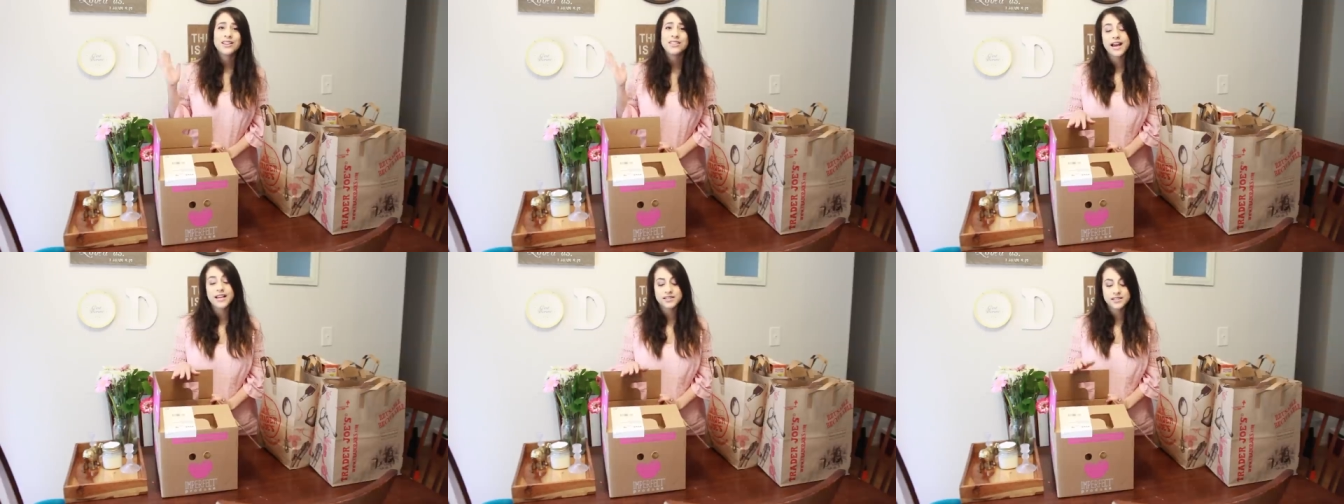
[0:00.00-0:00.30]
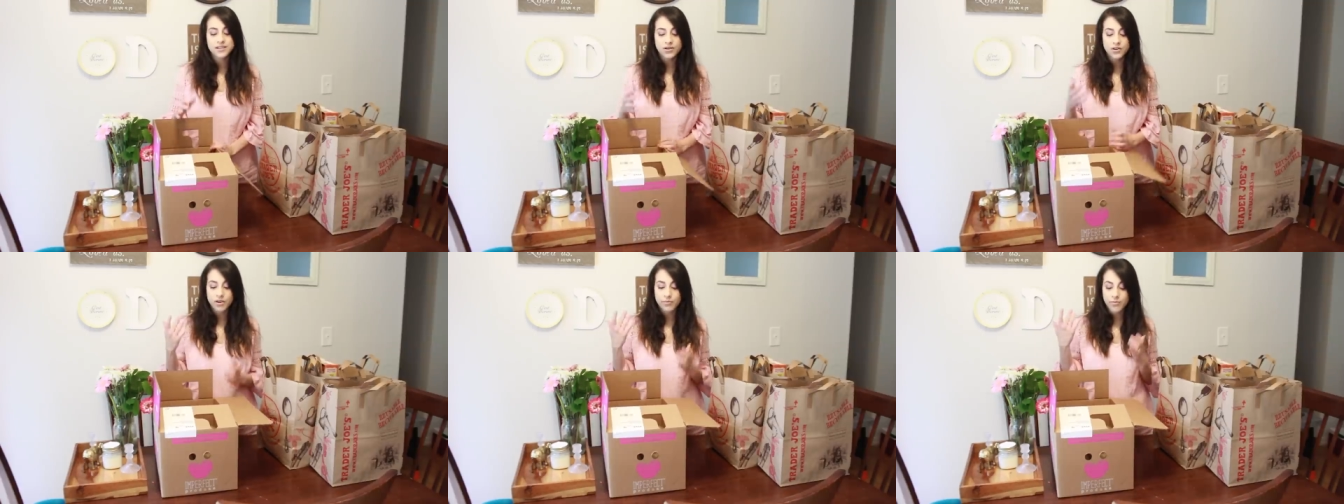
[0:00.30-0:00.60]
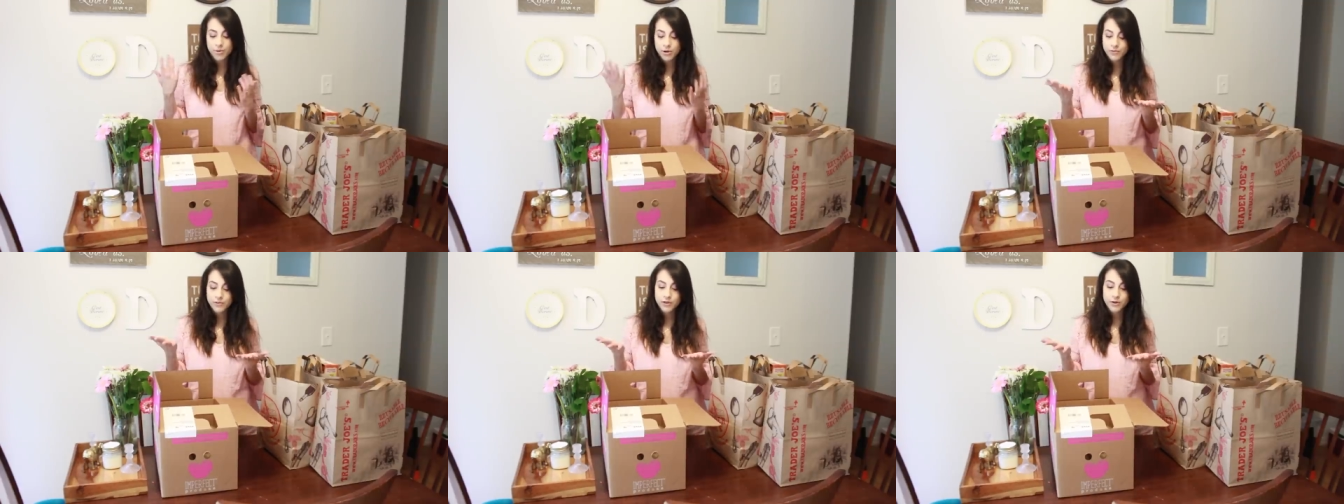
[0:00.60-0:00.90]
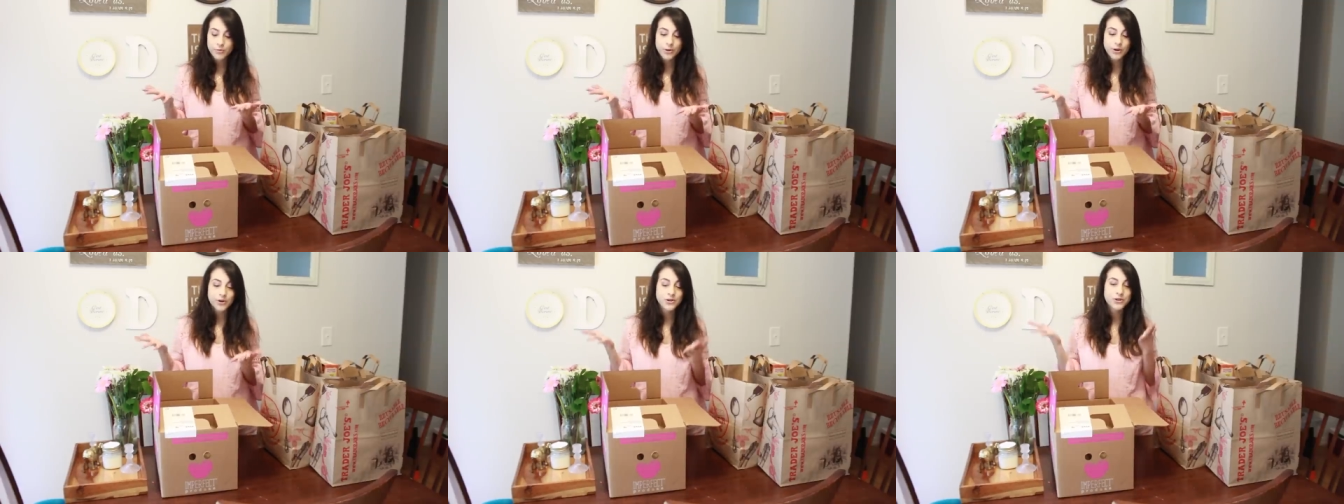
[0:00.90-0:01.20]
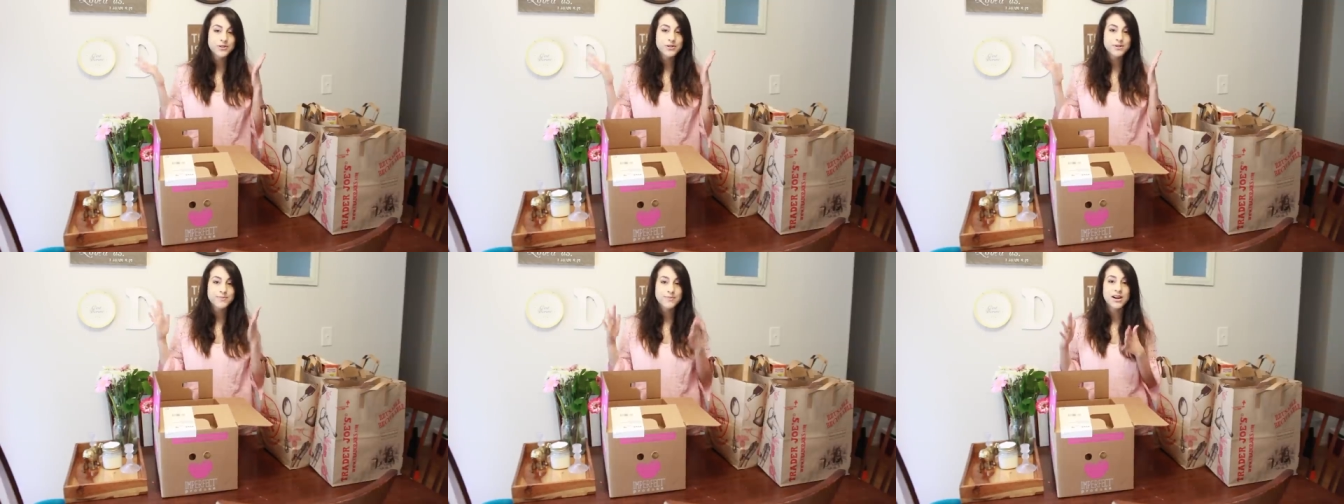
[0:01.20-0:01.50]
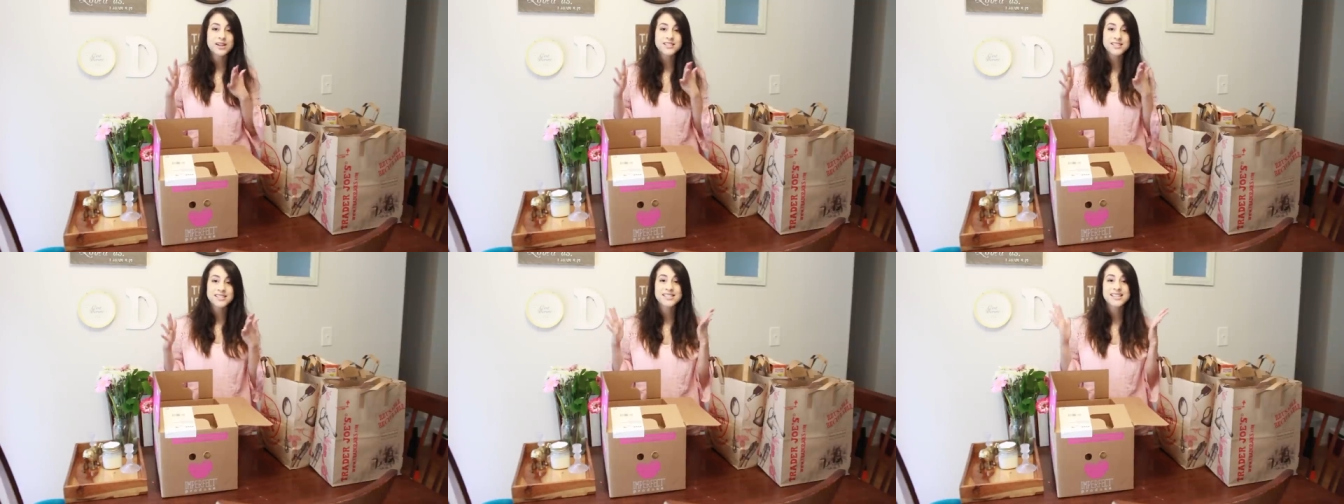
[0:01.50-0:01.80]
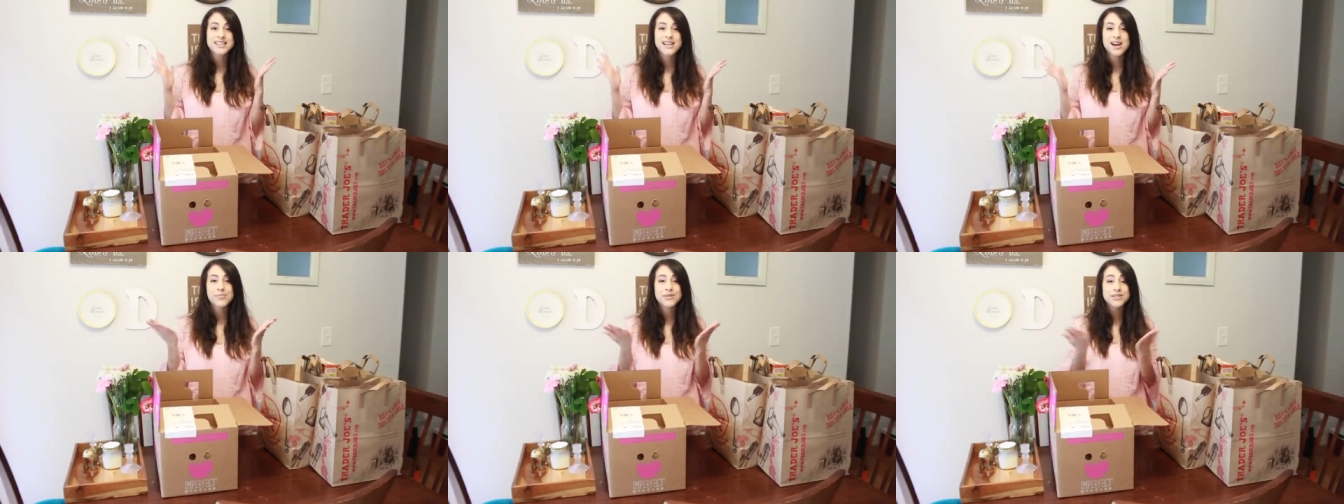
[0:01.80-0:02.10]
And so Imperfect Produce
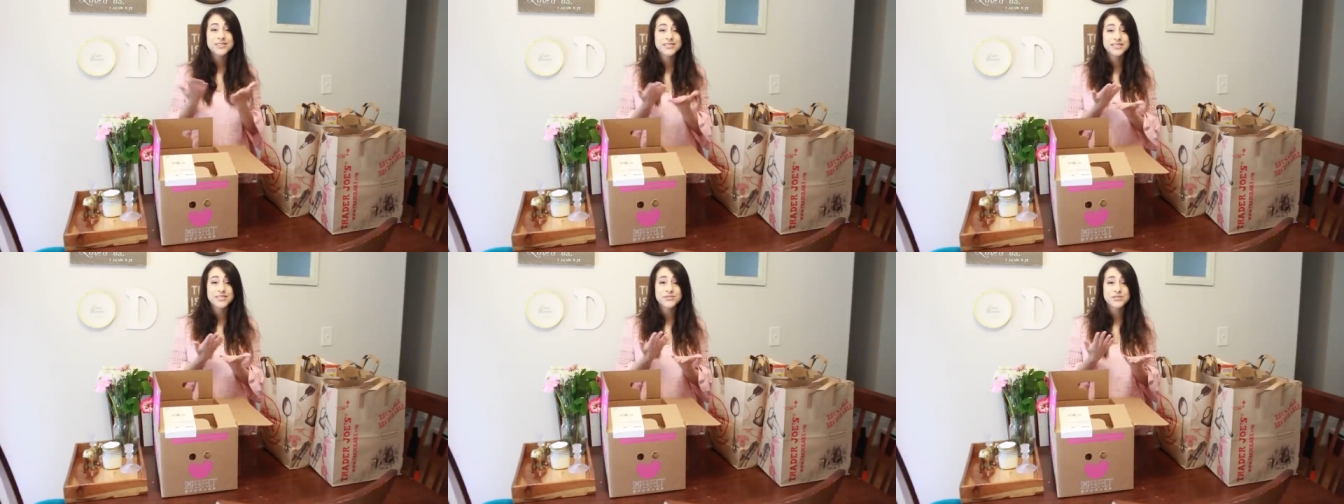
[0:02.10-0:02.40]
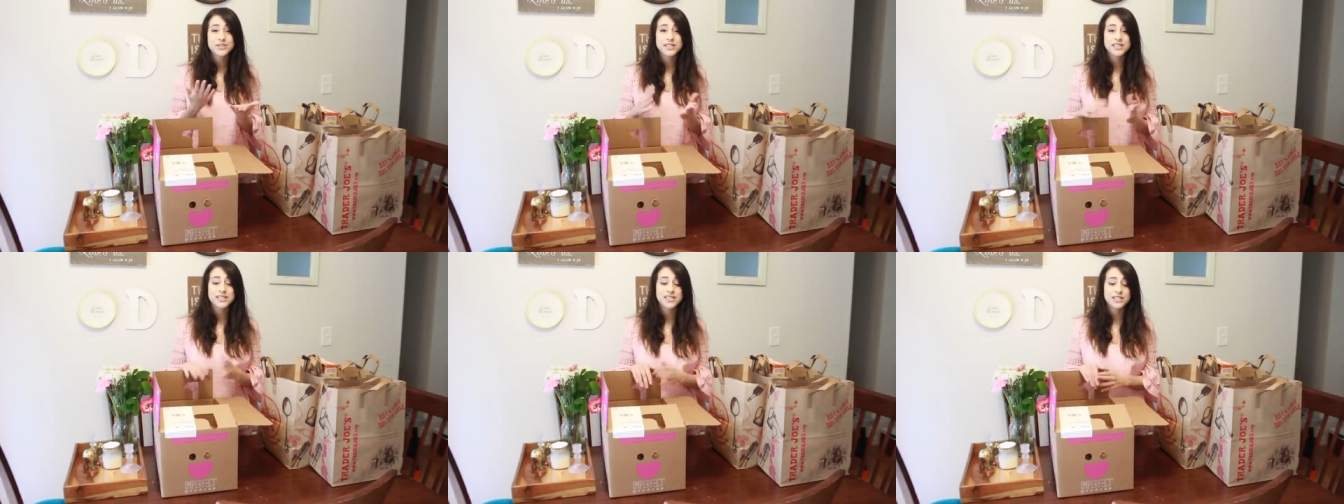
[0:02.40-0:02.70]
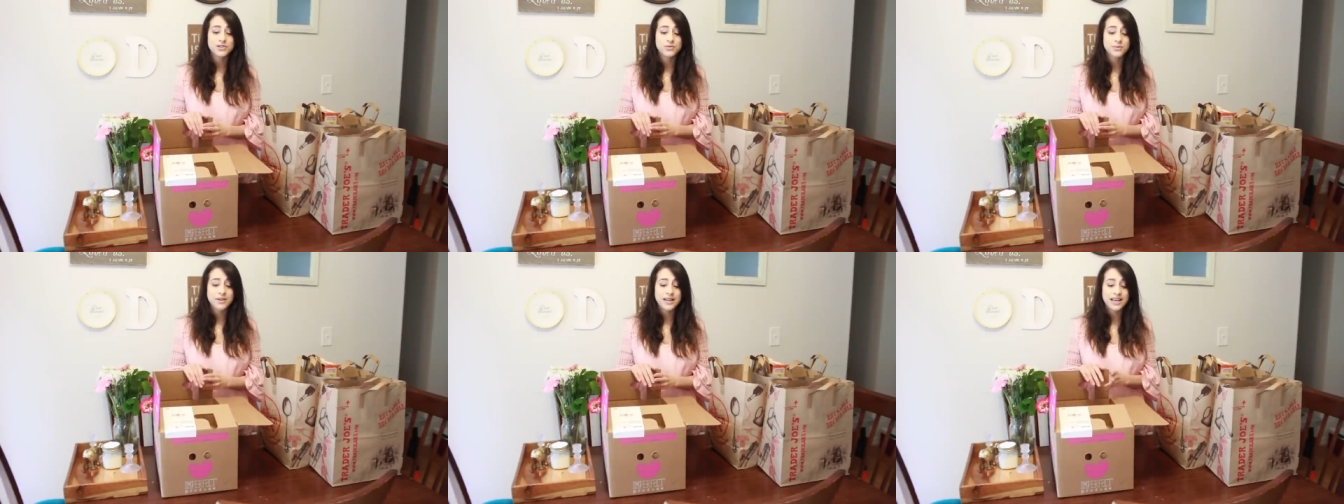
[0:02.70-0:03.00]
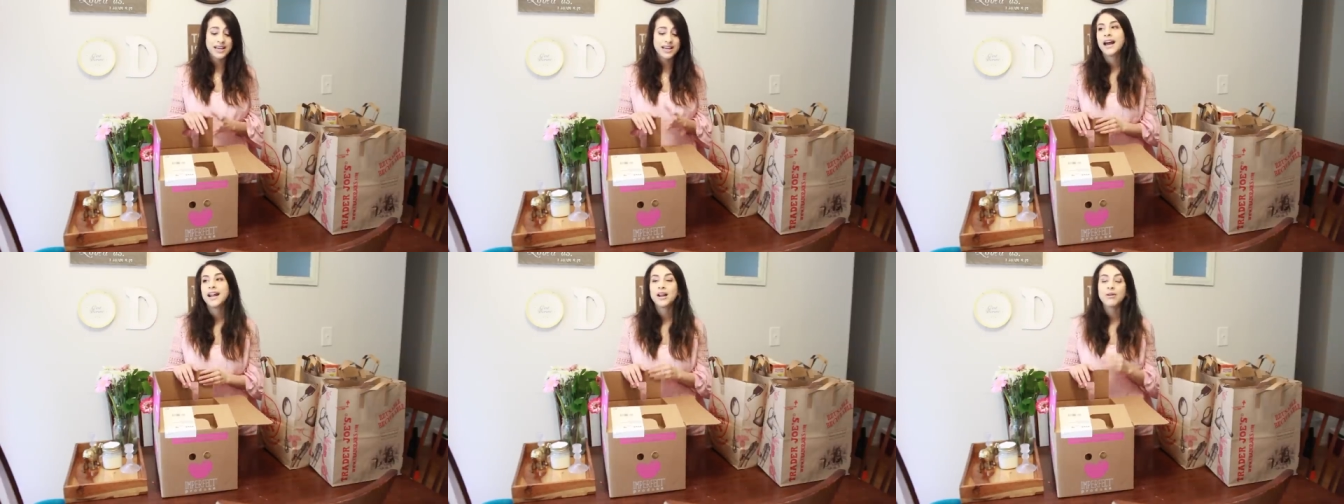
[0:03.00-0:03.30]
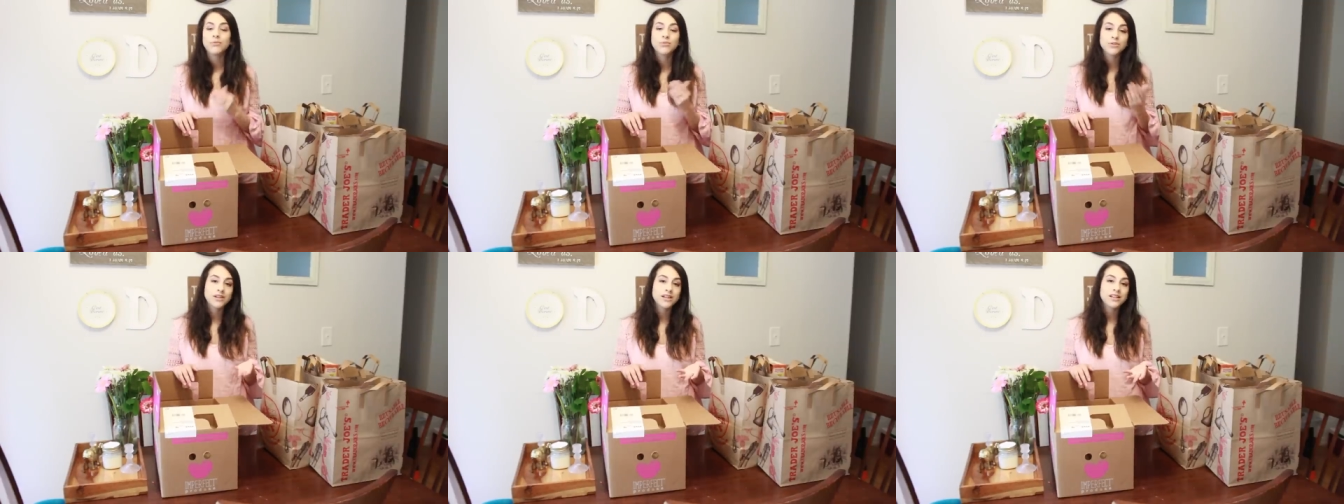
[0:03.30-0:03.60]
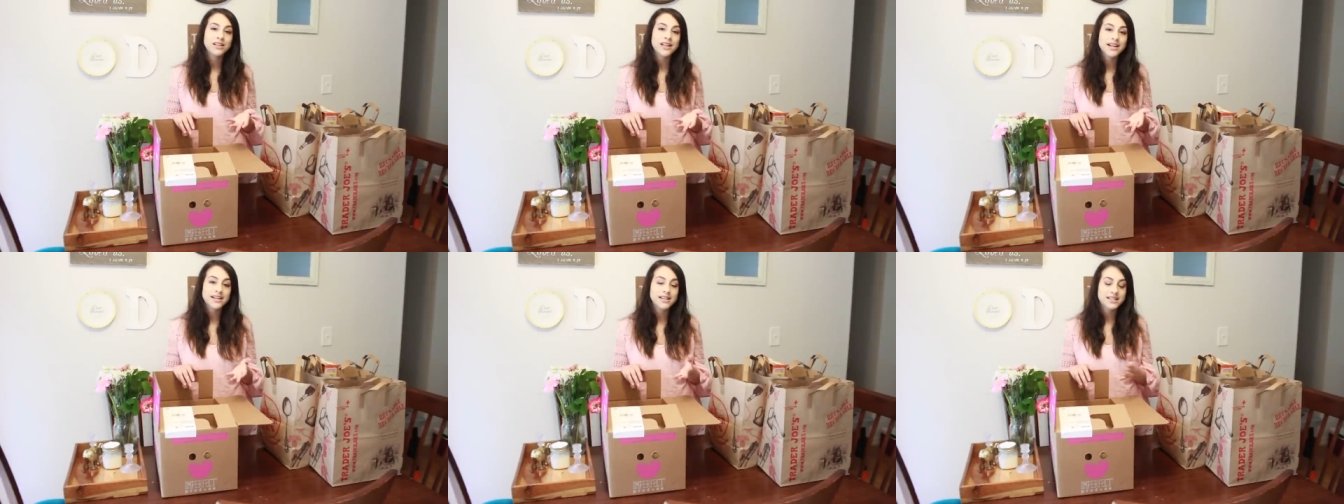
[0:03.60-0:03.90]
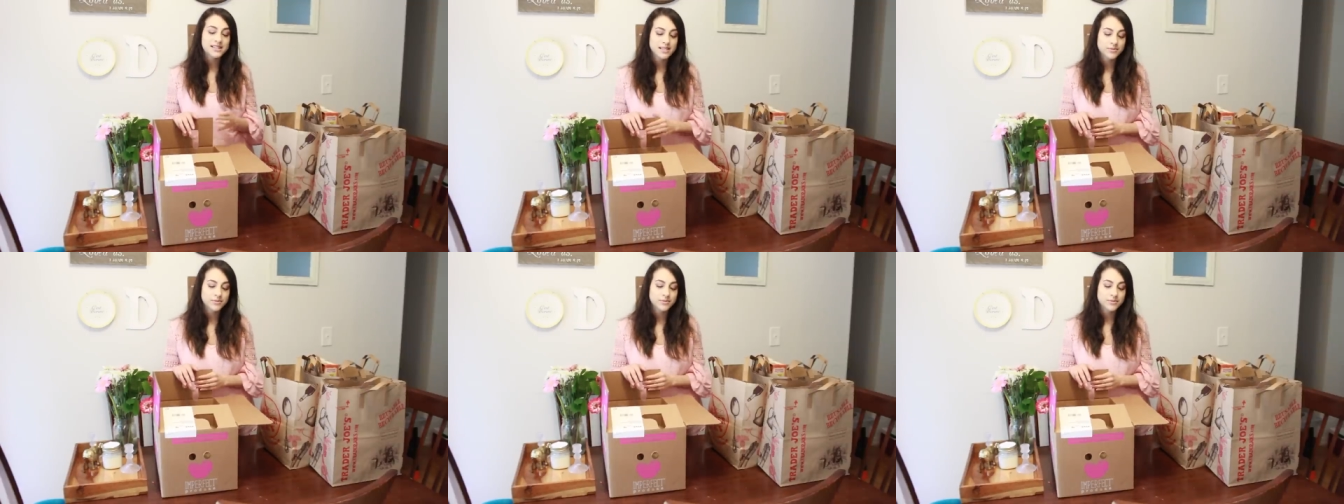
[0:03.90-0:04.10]
boxes it up and delivers it to me. And I really like the